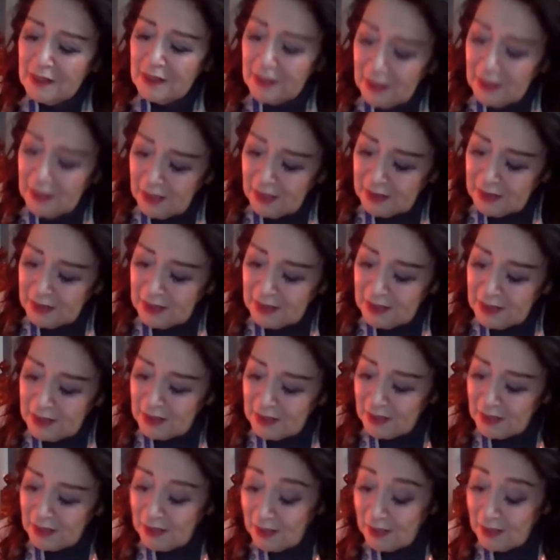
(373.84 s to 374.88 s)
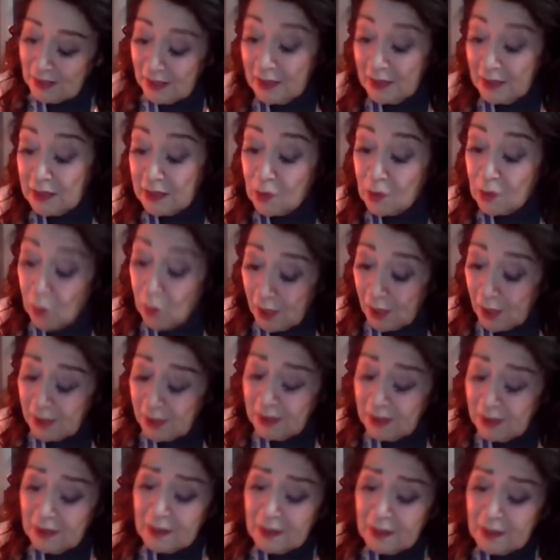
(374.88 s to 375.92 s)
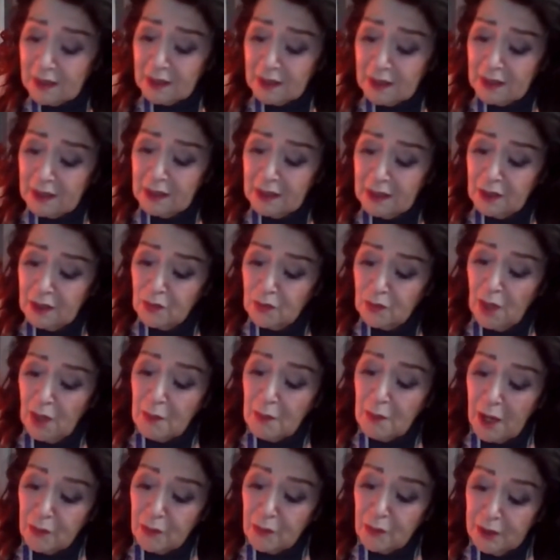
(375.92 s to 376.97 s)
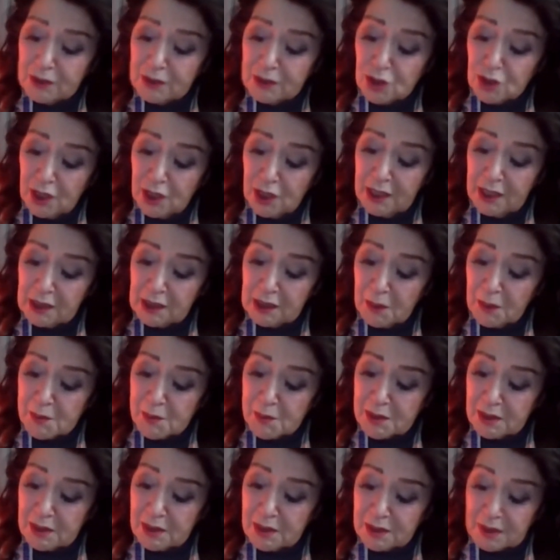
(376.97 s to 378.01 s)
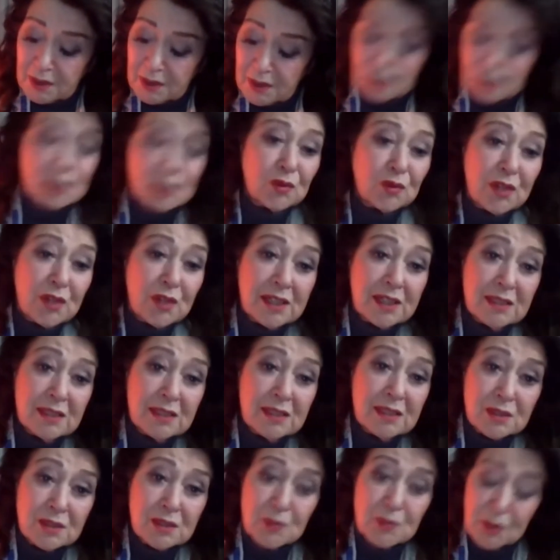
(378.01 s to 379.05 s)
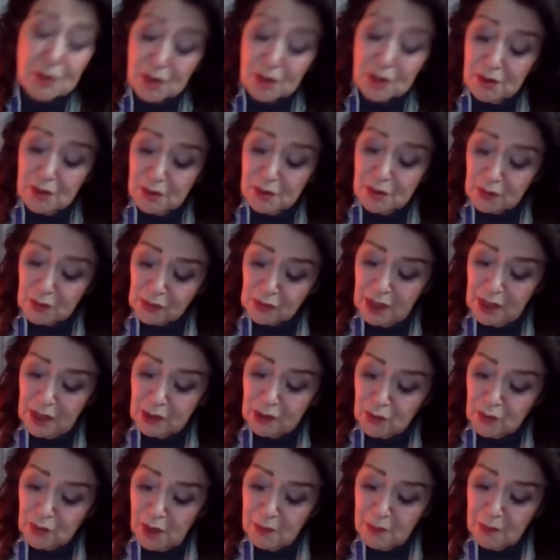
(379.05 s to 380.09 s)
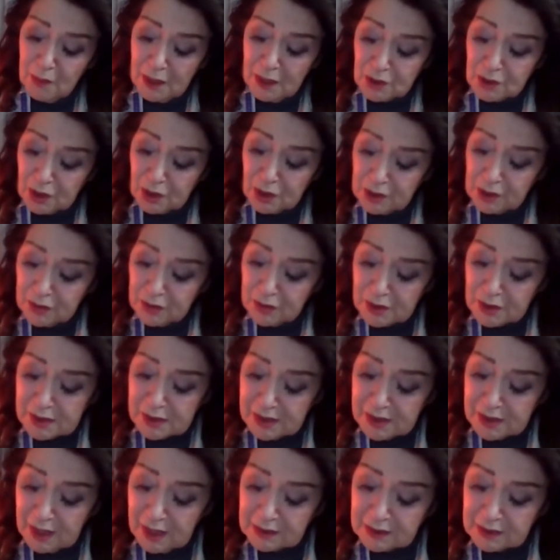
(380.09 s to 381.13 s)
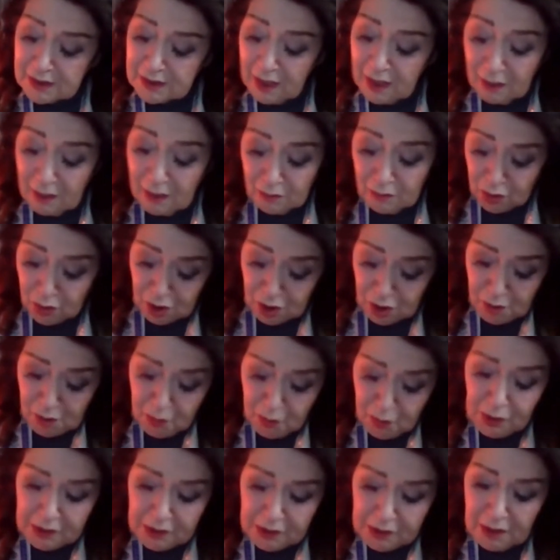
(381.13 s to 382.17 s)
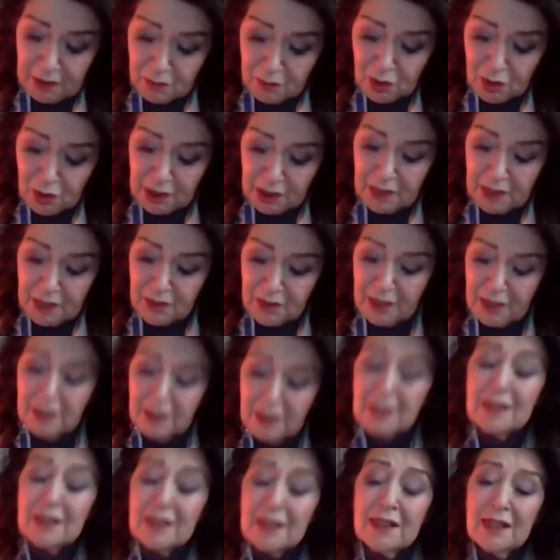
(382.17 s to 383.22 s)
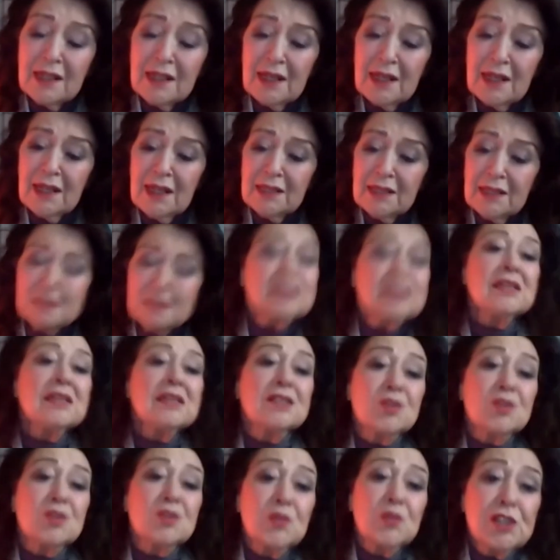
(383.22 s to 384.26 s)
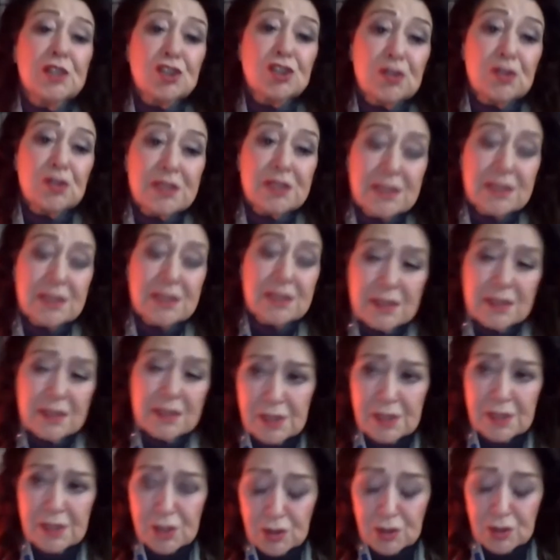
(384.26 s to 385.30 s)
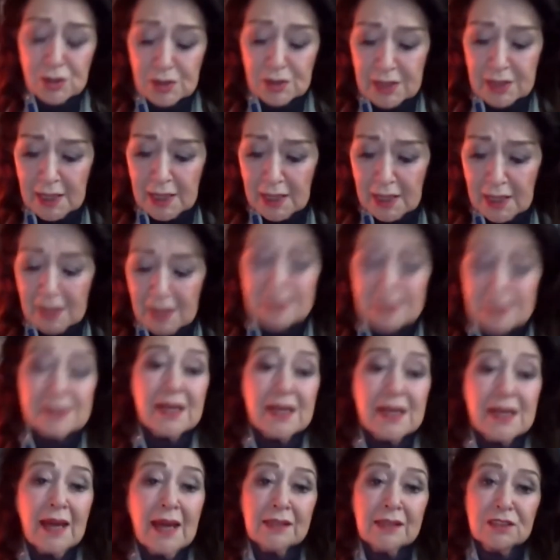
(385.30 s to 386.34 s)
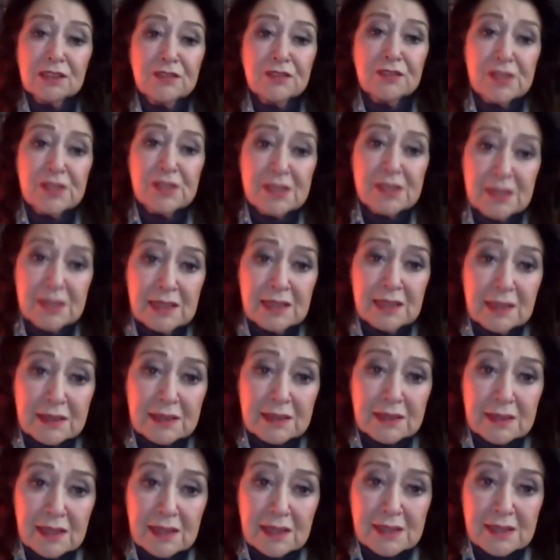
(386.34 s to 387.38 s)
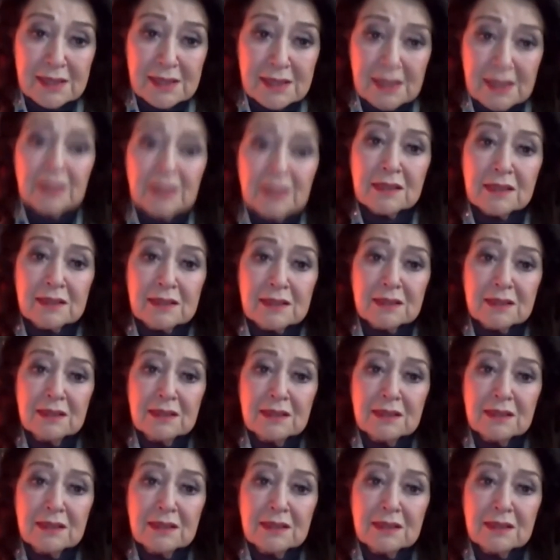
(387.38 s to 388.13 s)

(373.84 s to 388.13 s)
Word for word: any, anyway, uh, Rabbi Rick Jacobs disagrees with the great Rabbi Jonathan Sacks. I'm just putting them together and says we should see this today as the act of a zealot, a zealot,